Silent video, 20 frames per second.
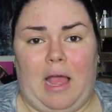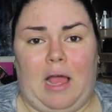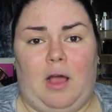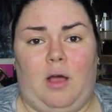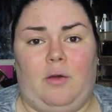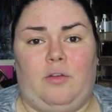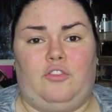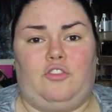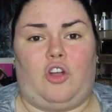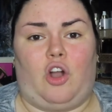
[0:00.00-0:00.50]

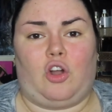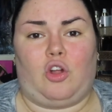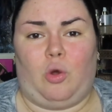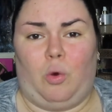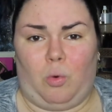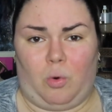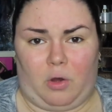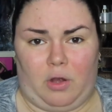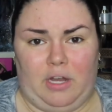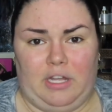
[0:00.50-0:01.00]

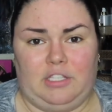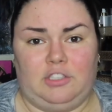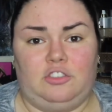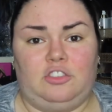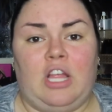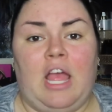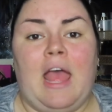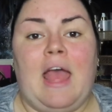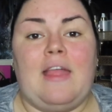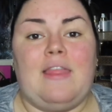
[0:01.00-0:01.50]
Dark
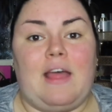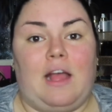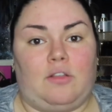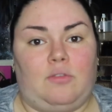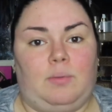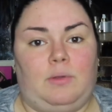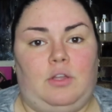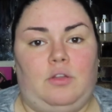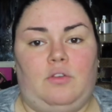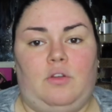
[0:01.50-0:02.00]
orange,
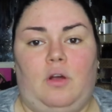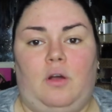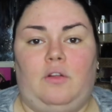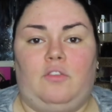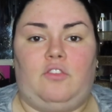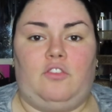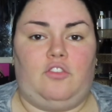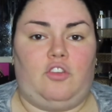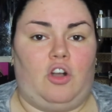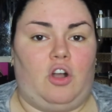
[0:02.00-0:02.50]
that's when you know
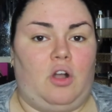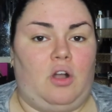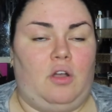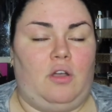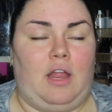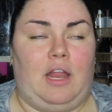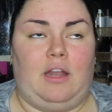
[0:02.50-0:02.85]
it's turned,